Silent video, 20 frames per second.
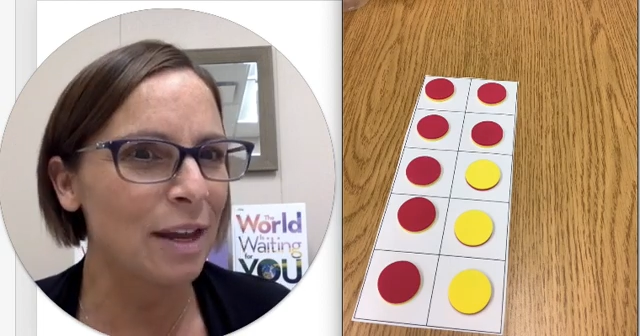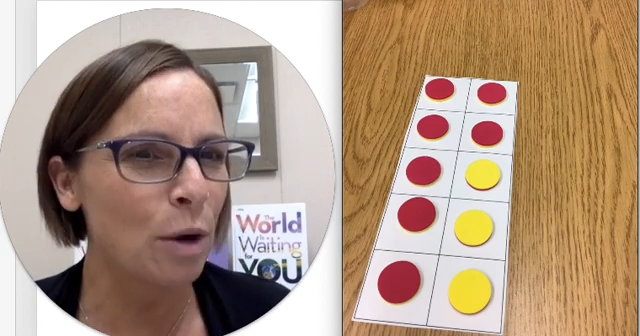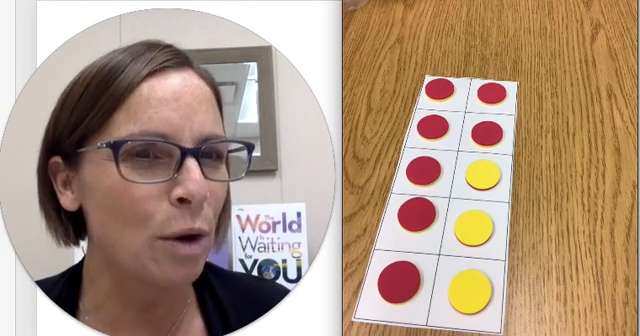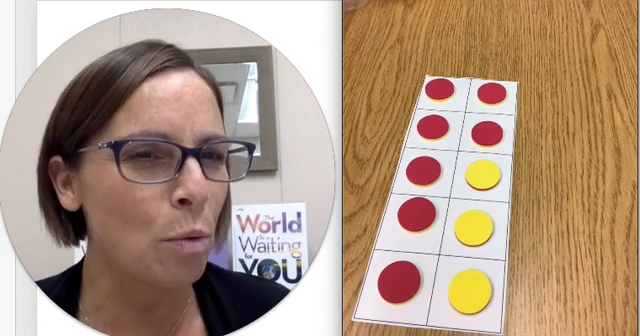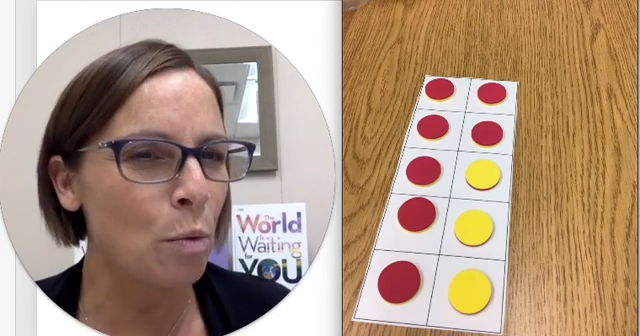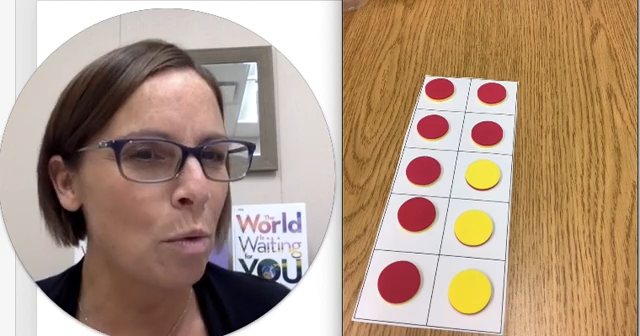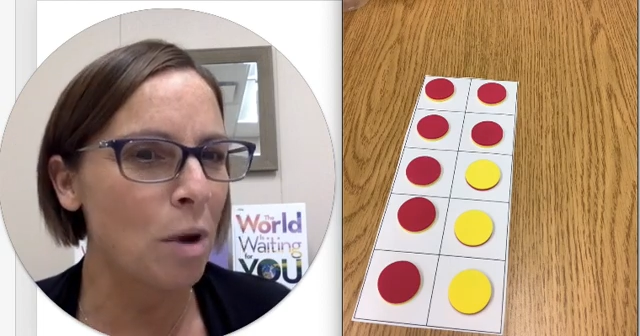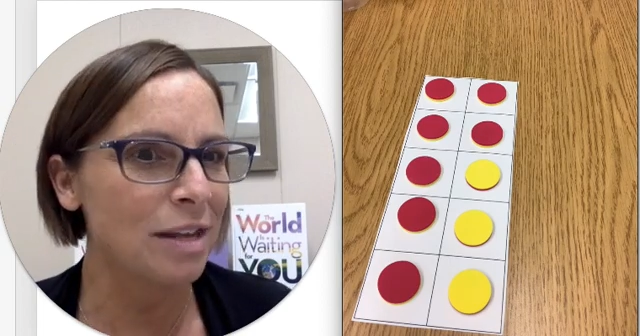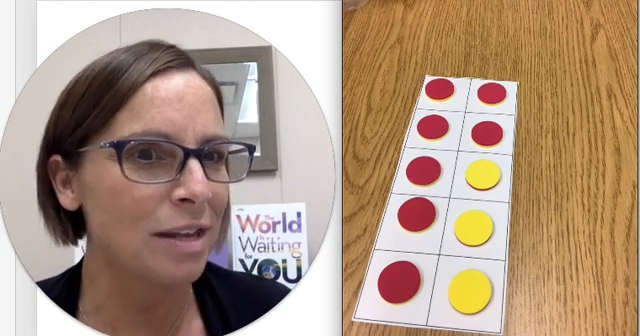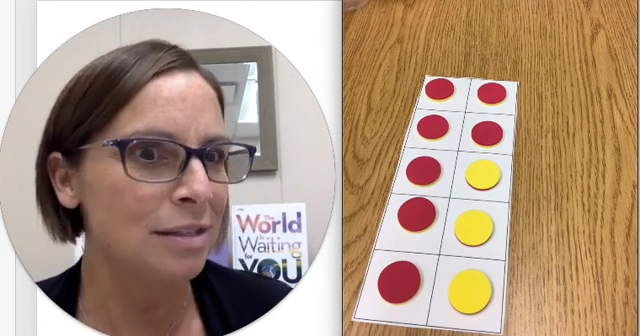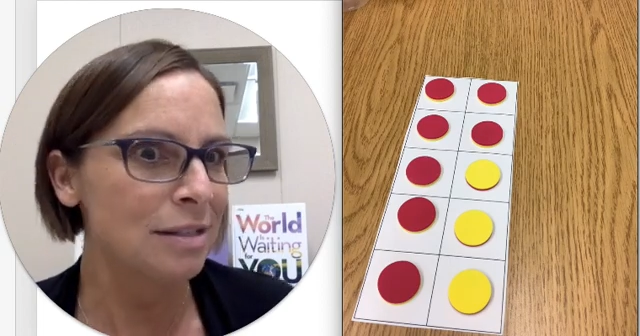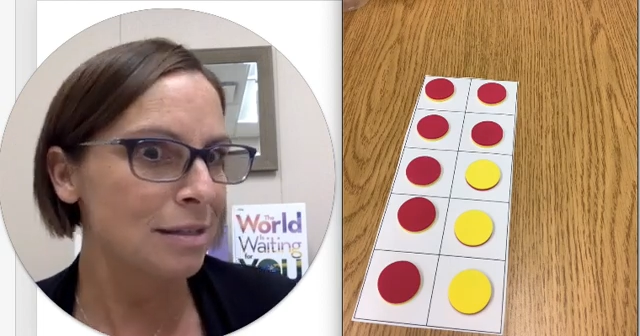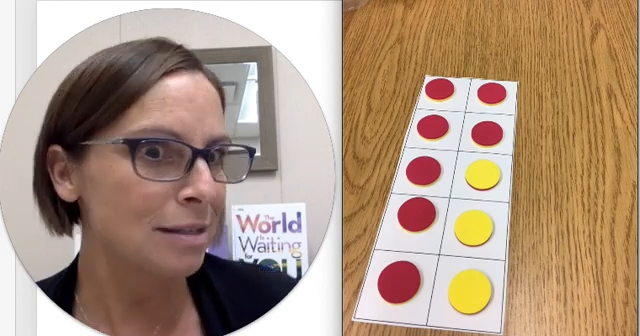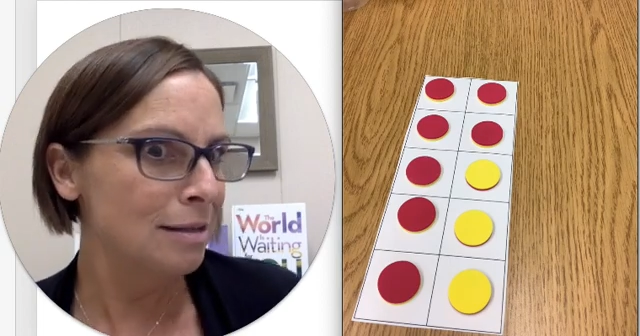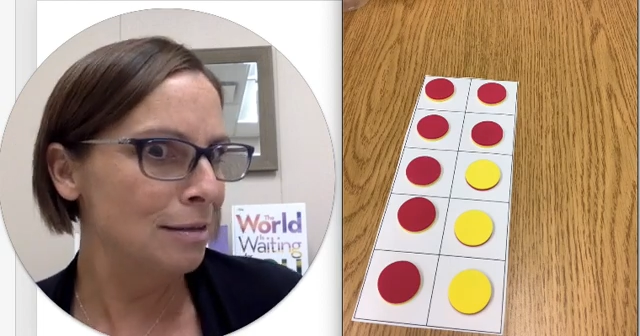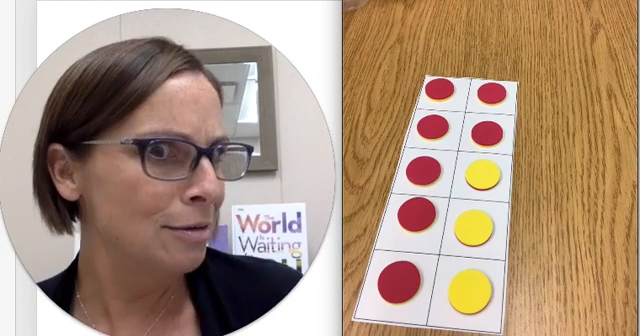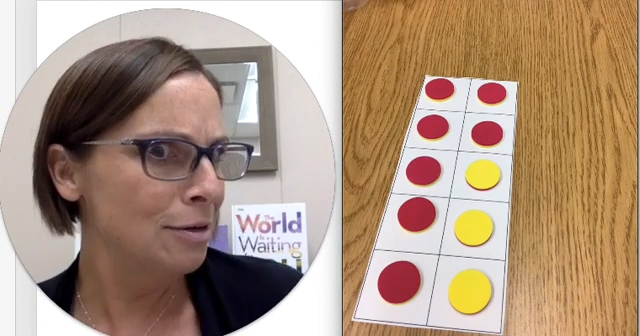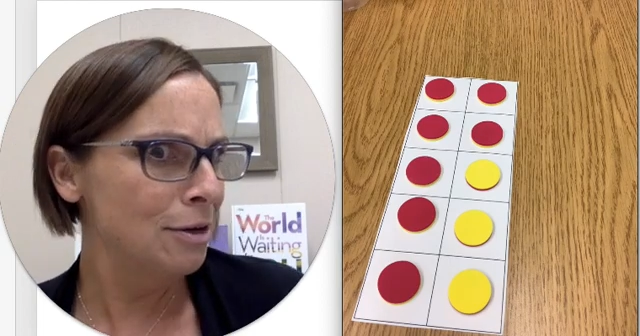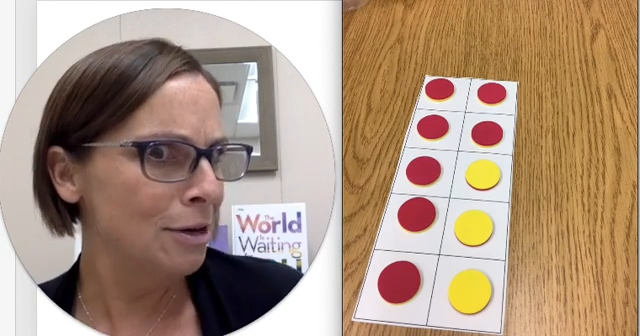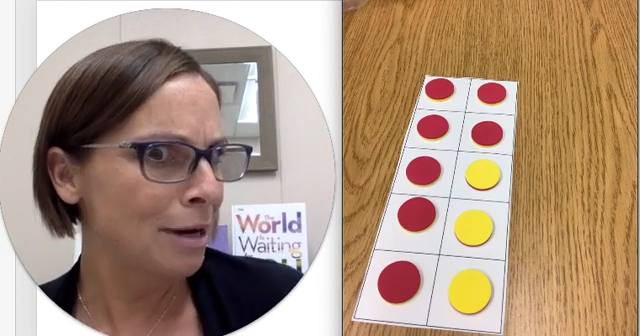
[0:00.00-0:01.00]
what's
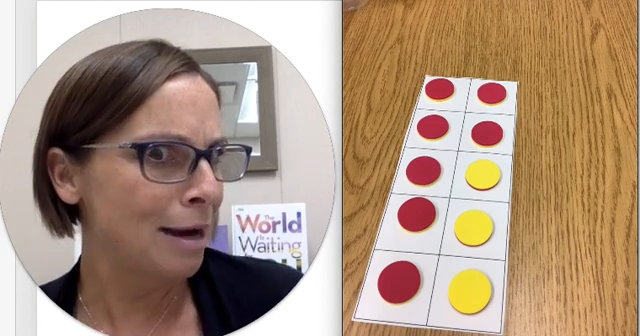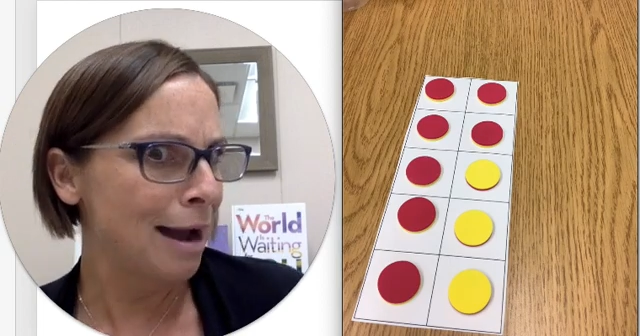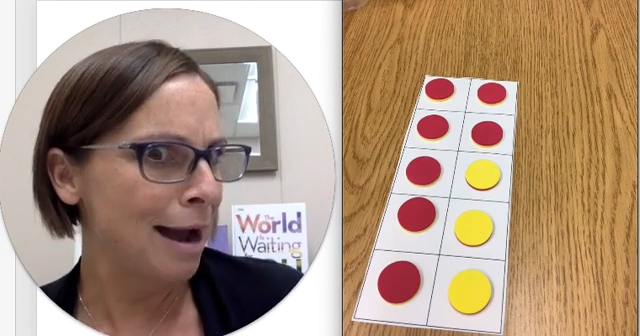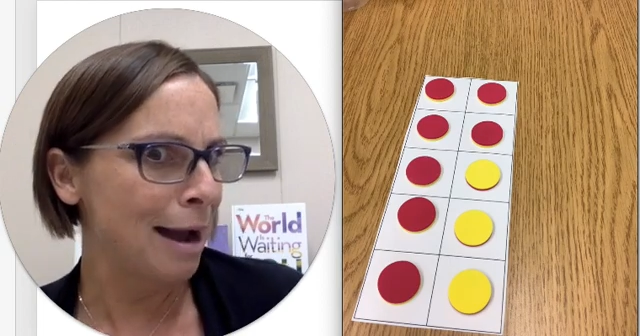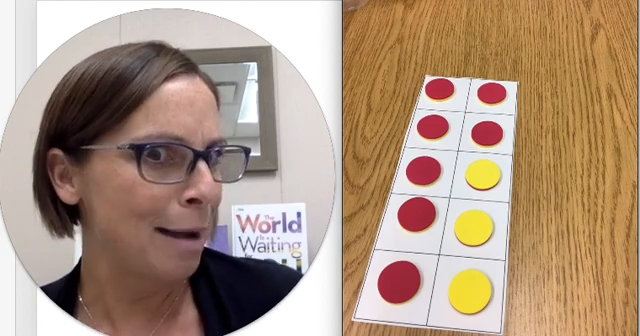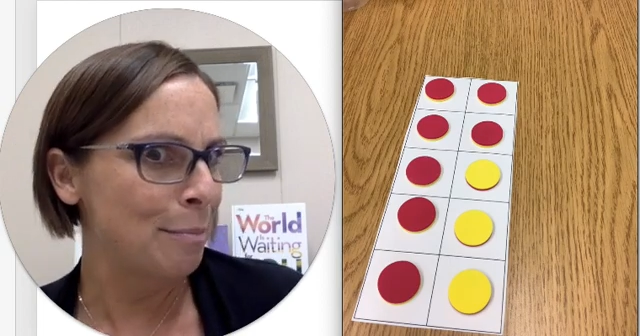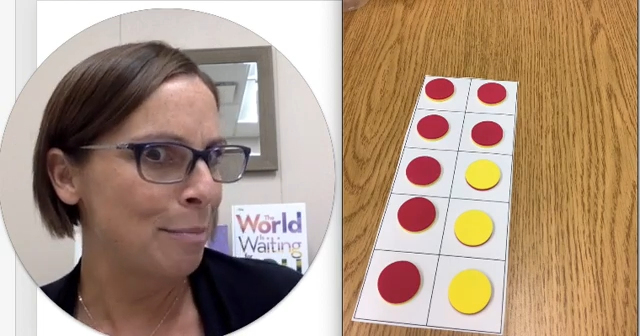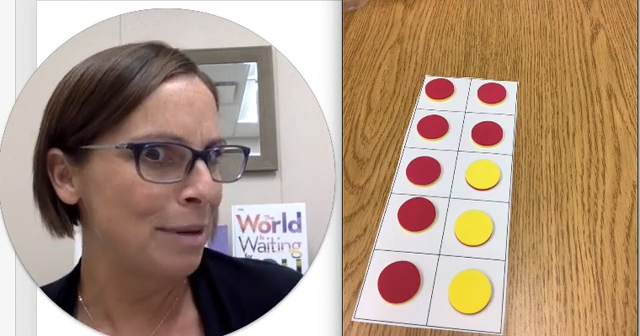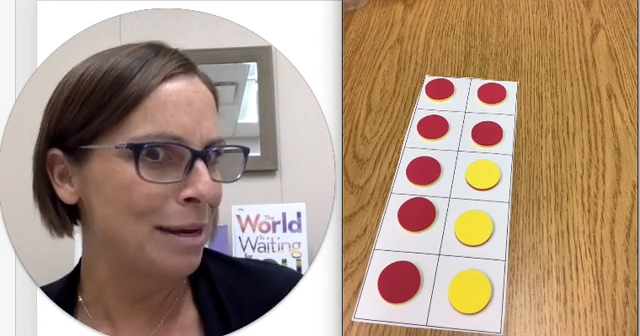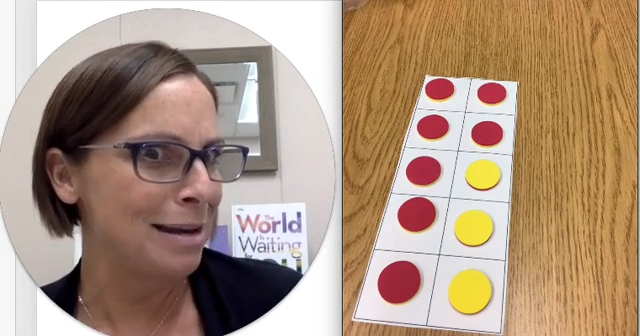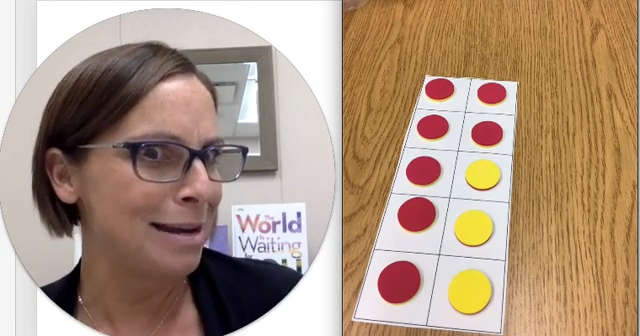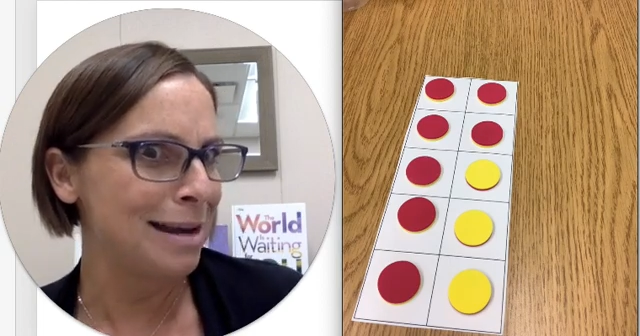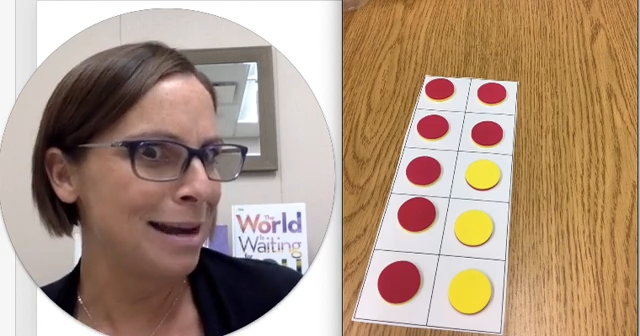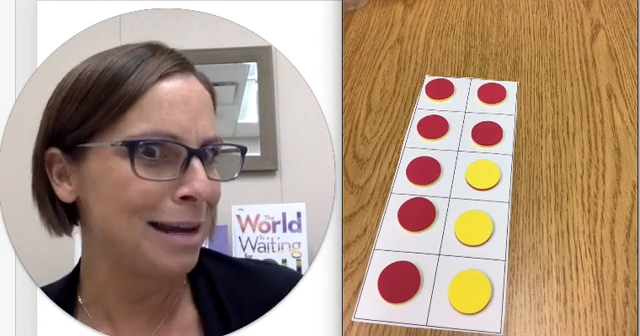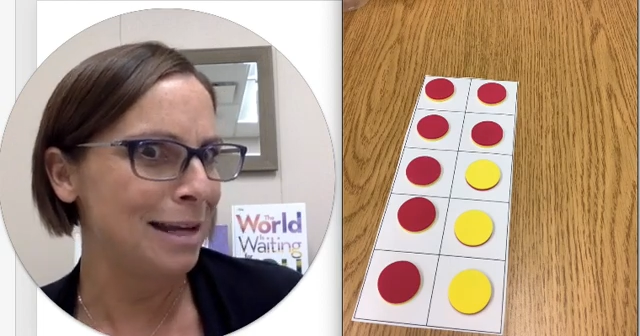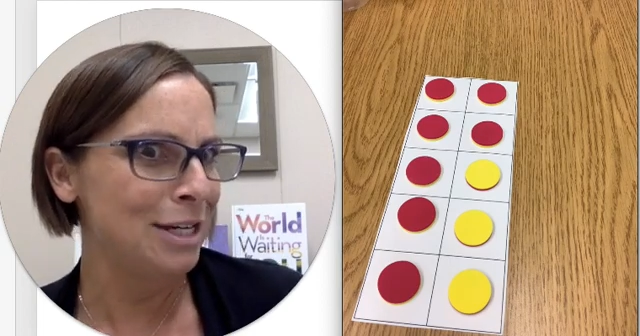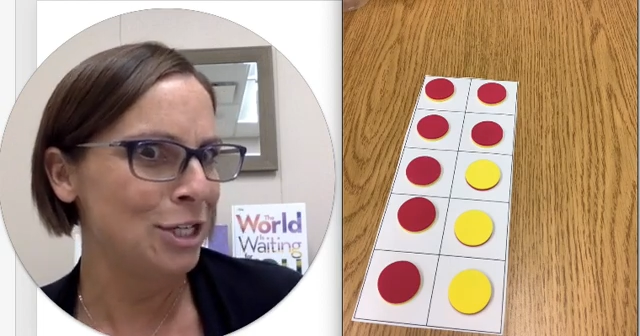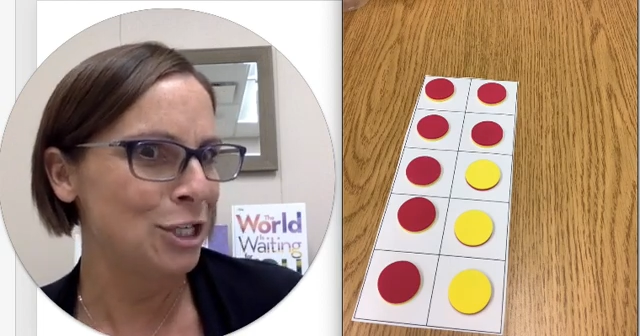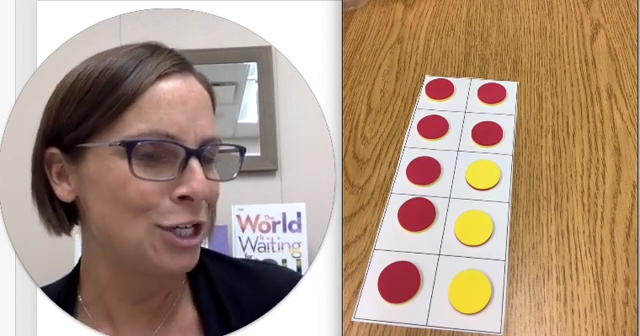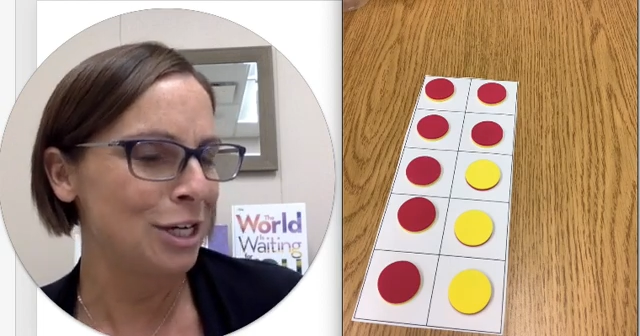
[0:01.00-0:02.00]
your
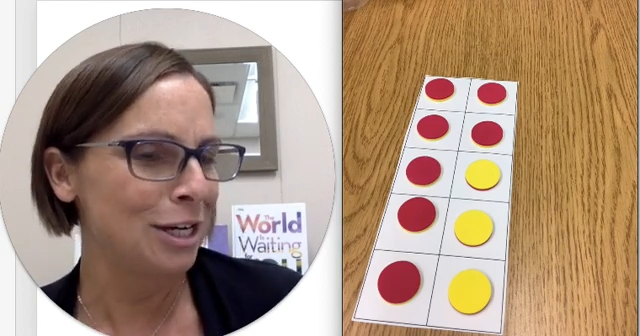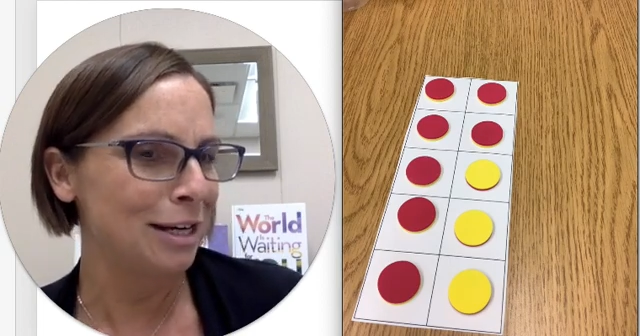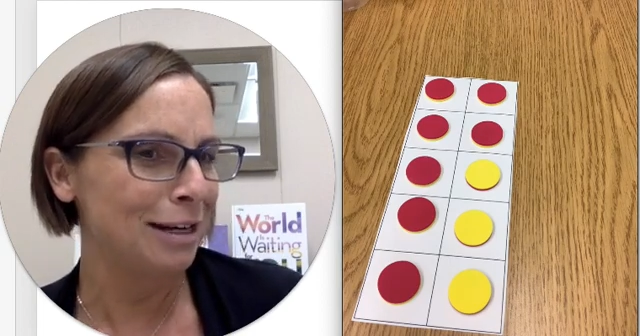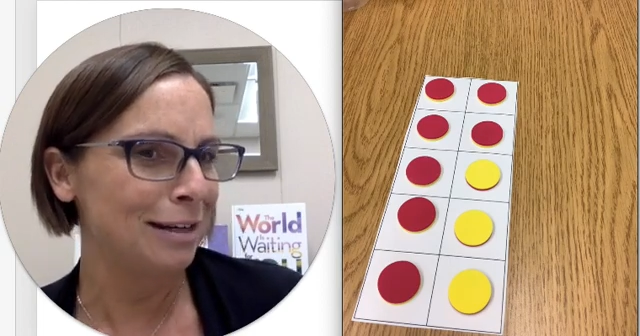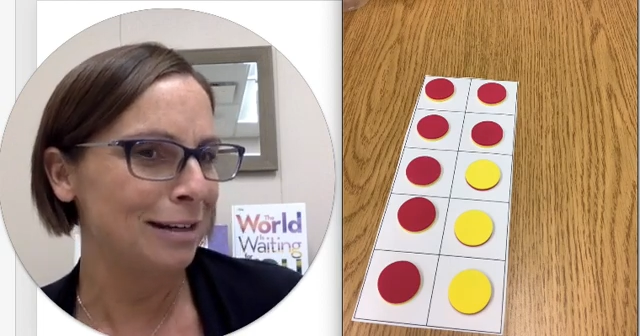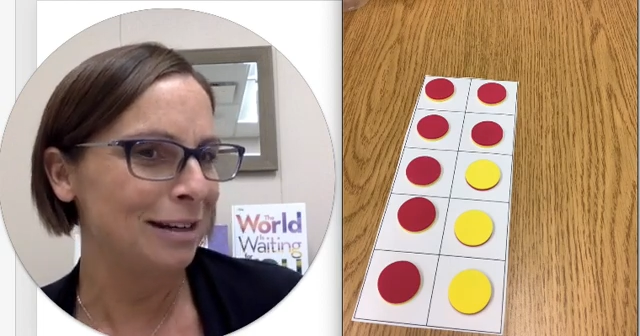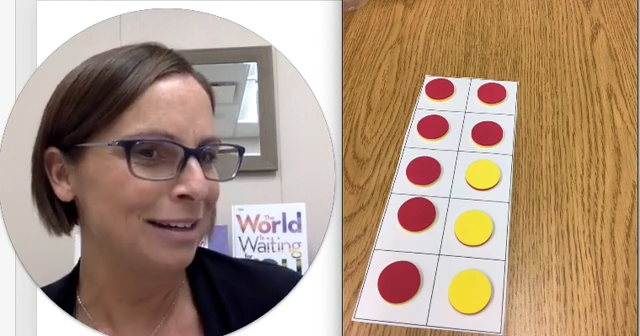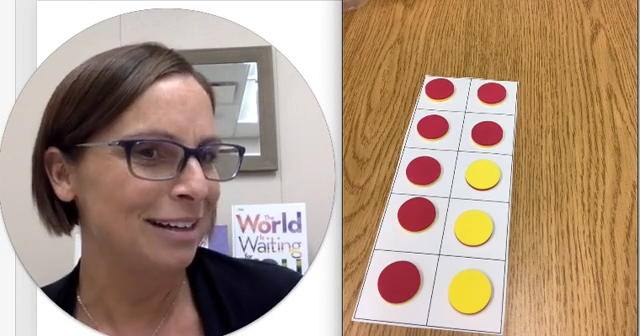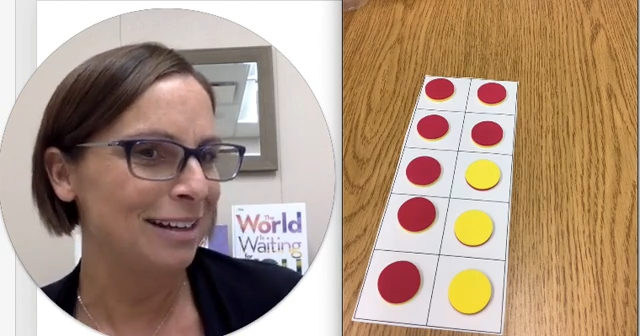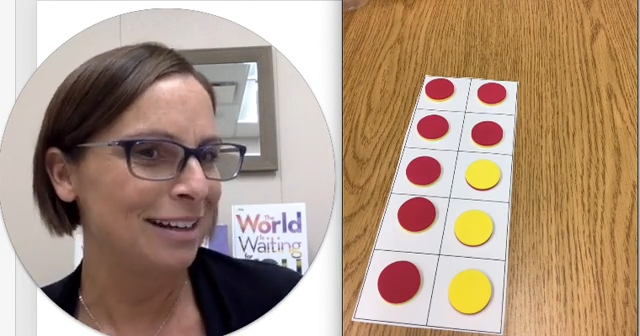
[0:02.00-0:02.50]
combination